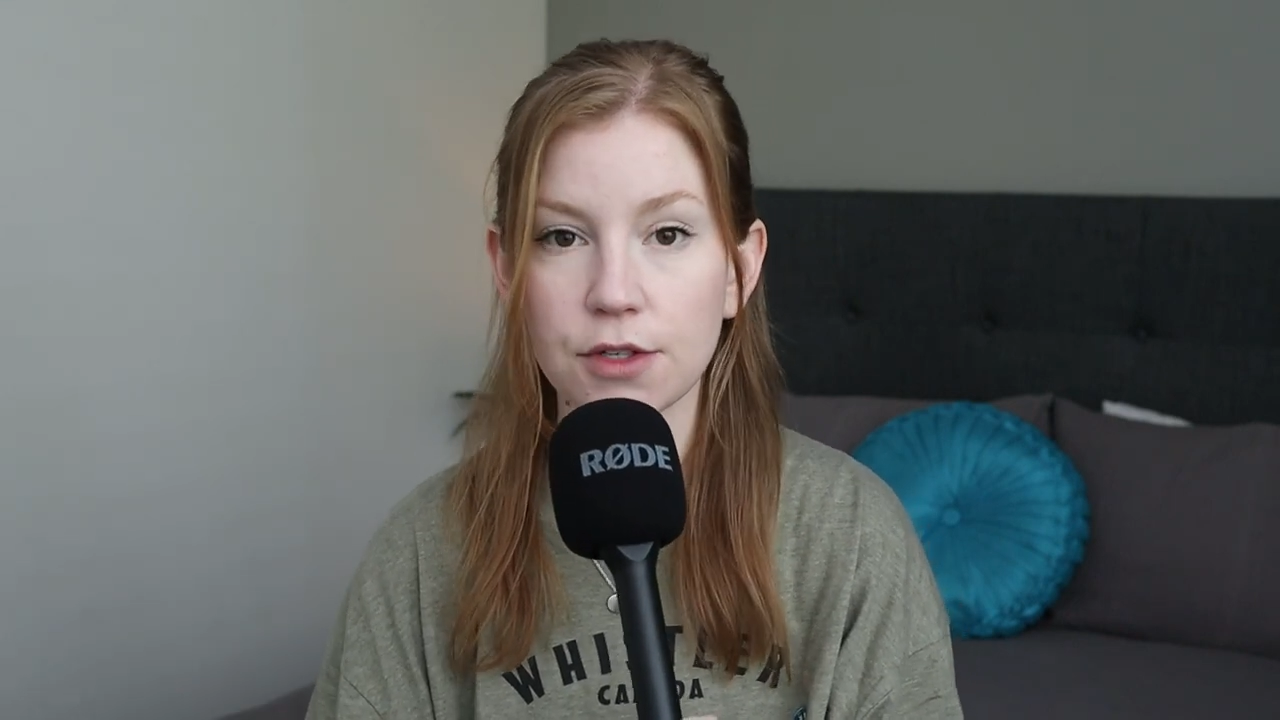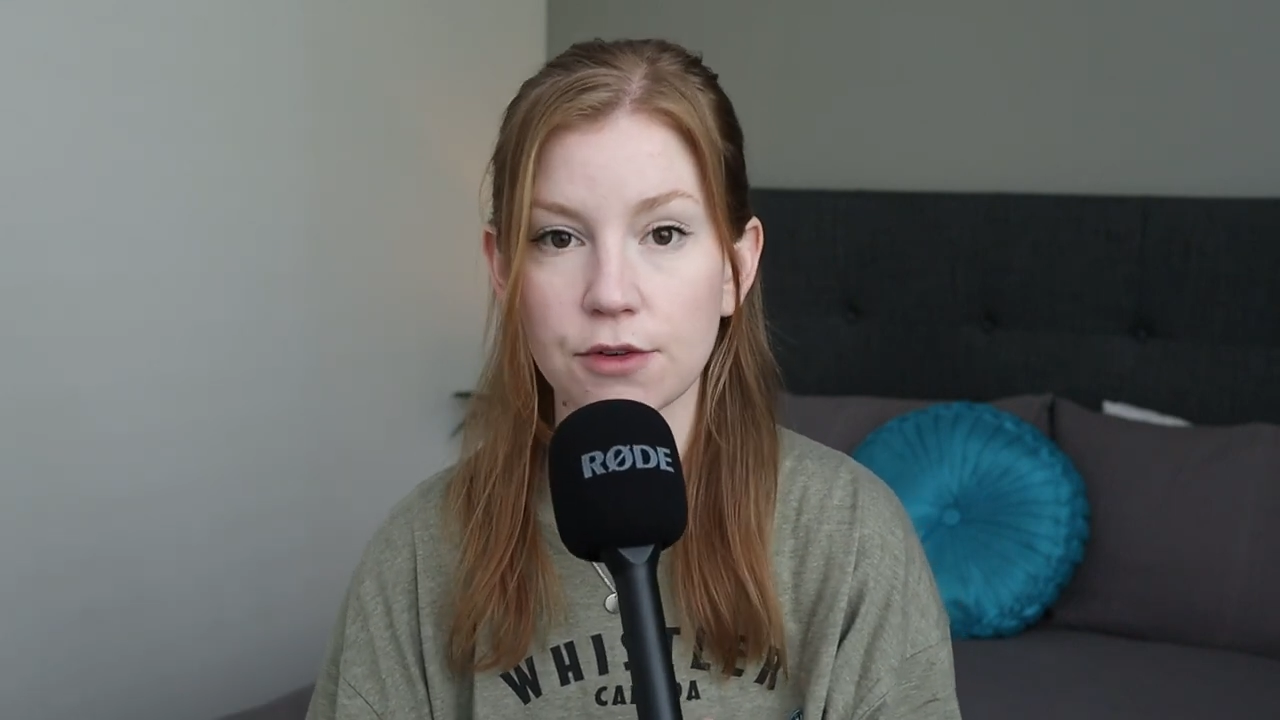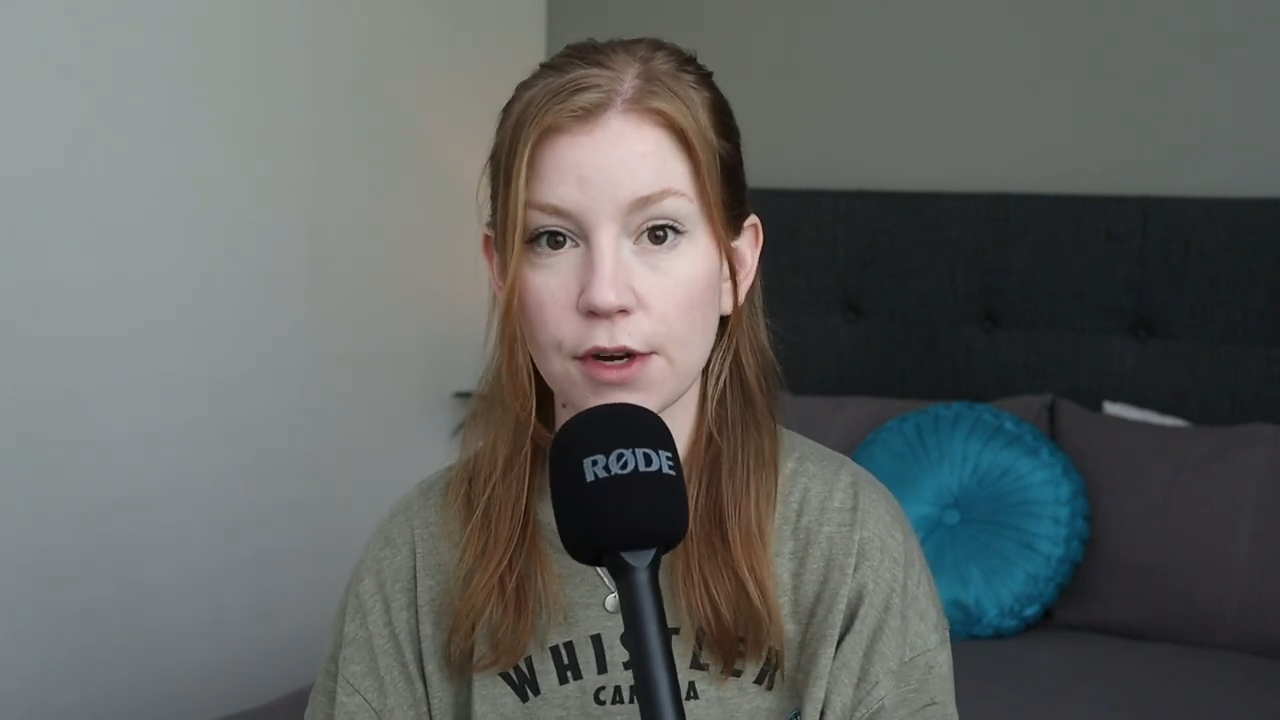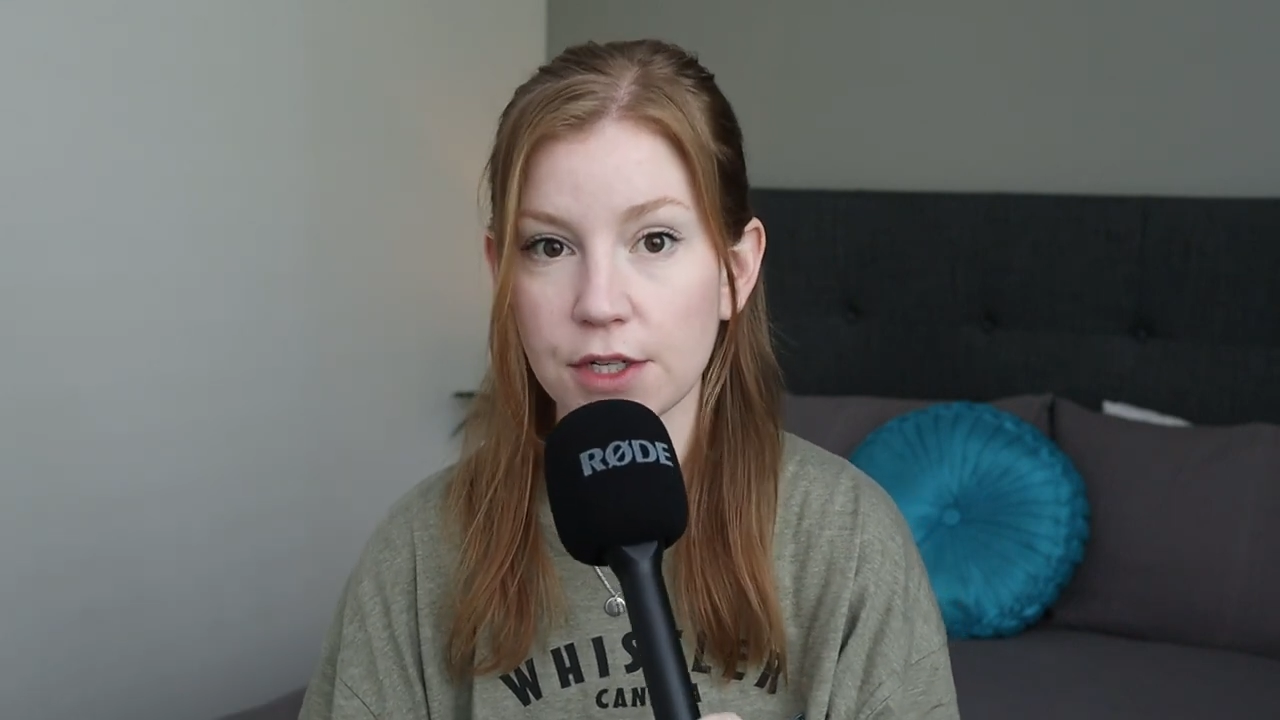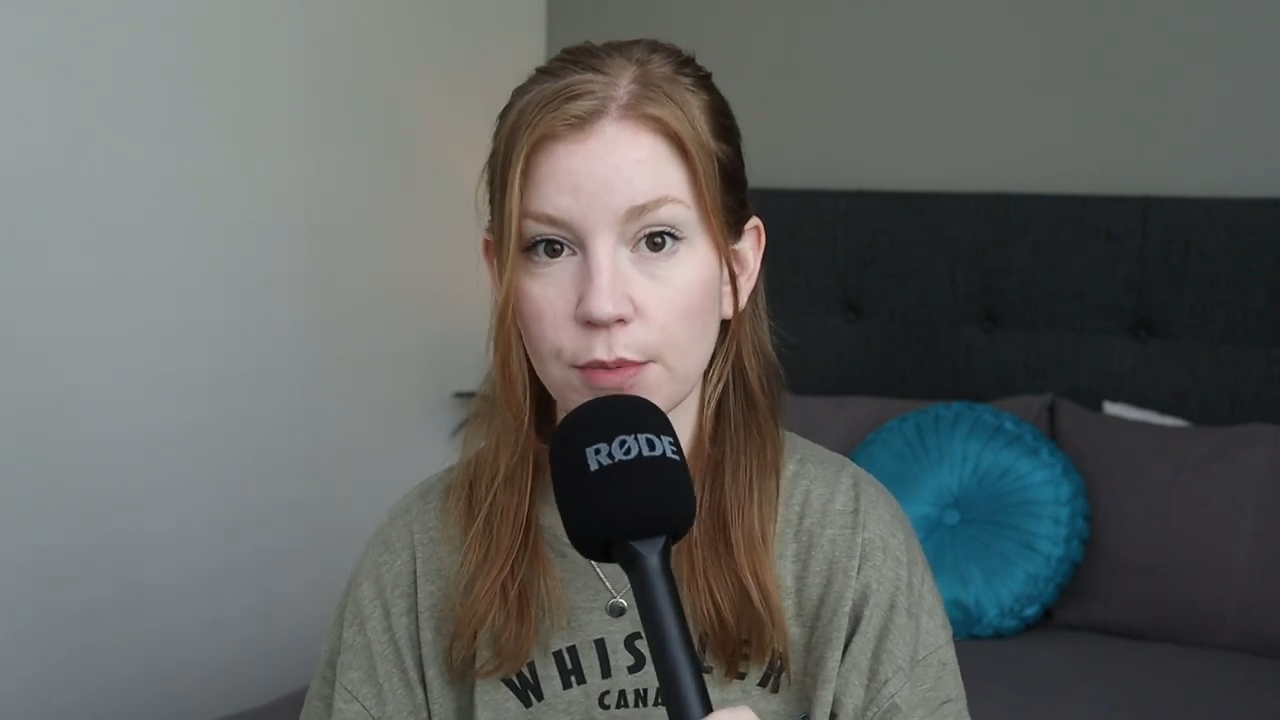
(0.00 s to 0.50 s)

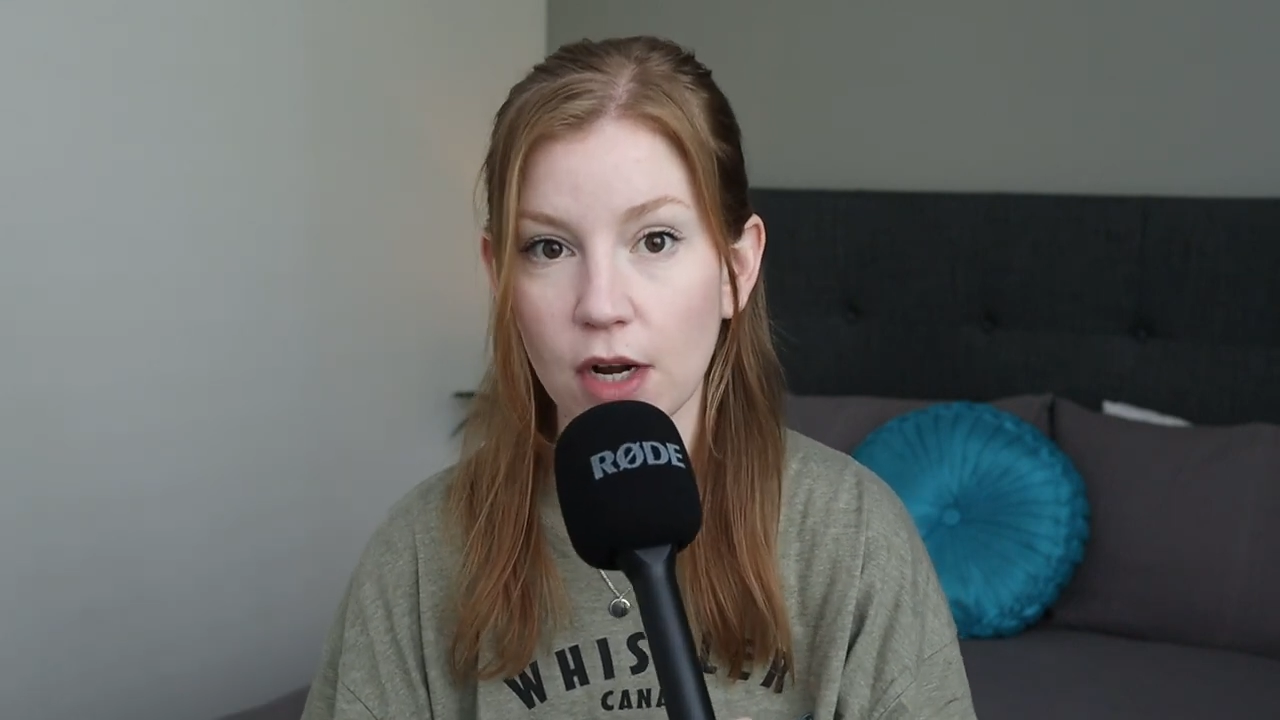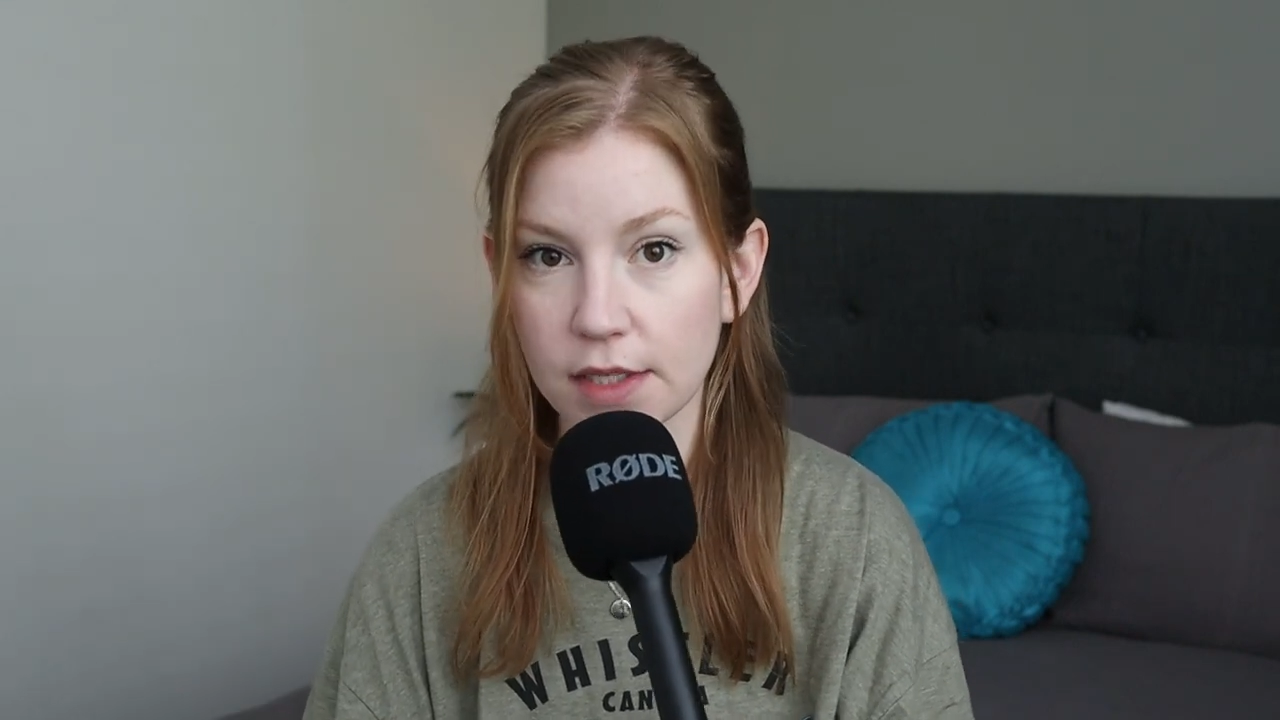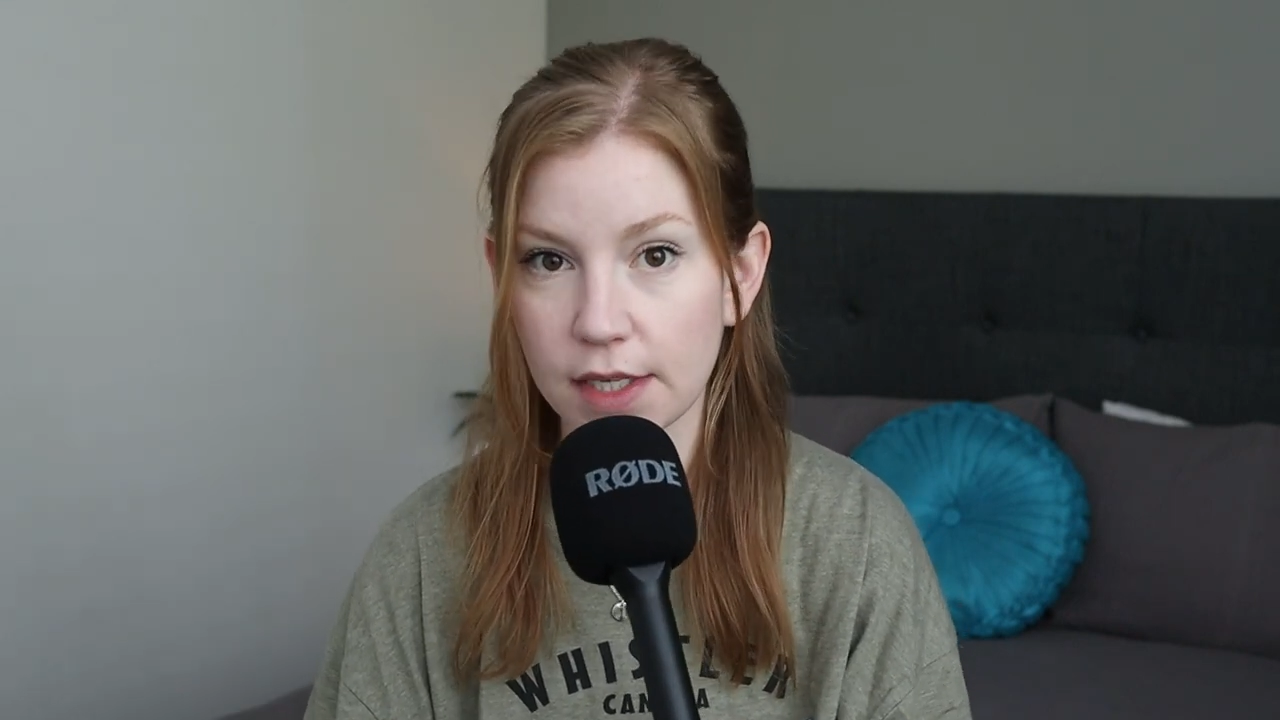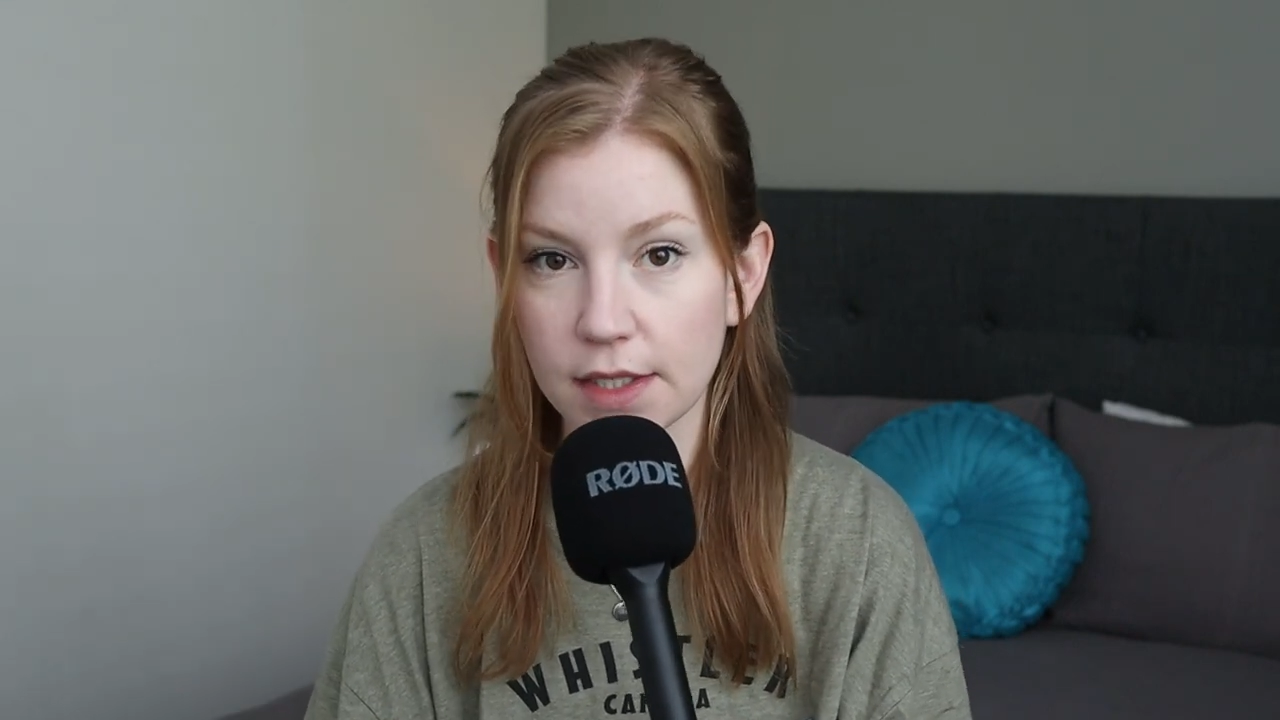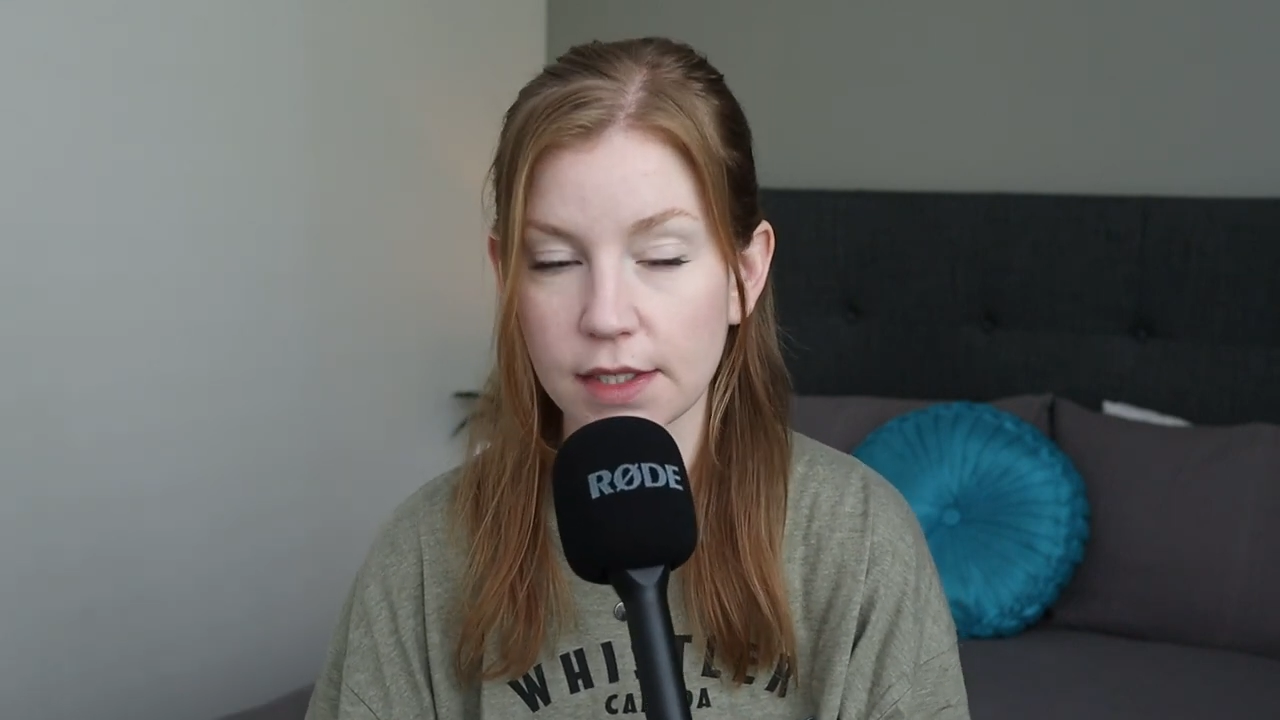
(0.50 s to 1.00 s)
strange
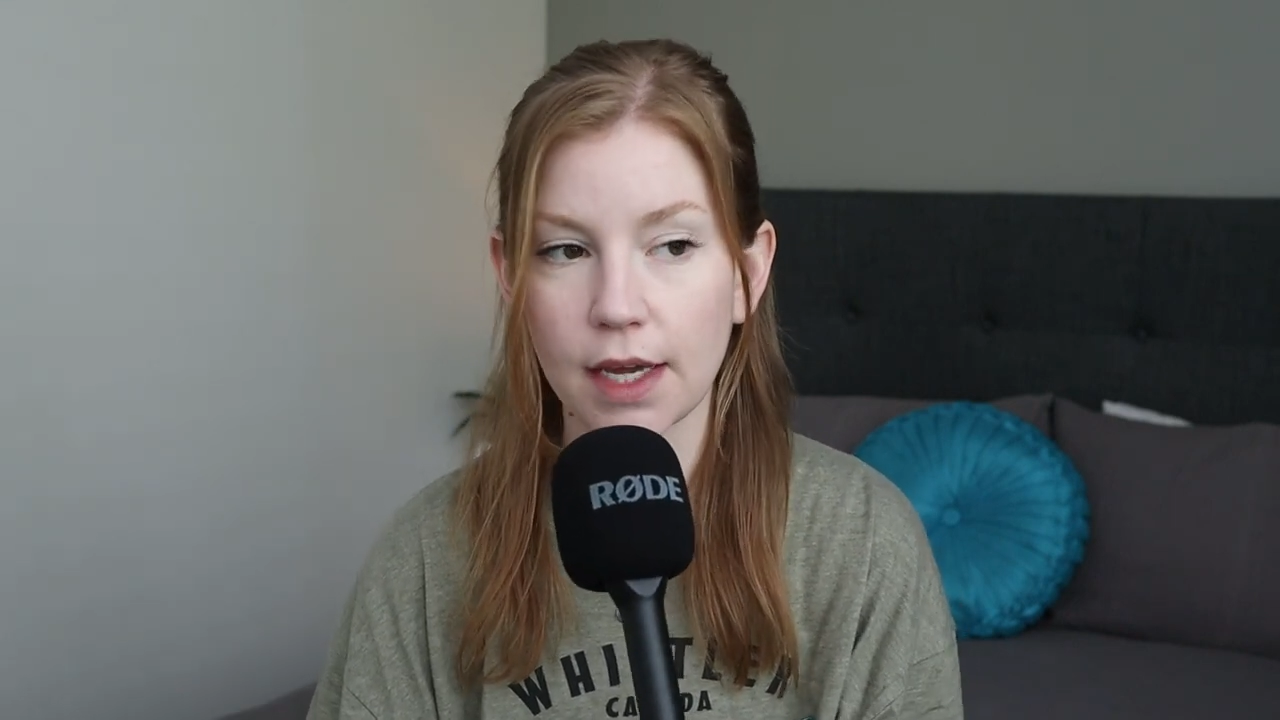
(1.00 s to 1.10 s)
process,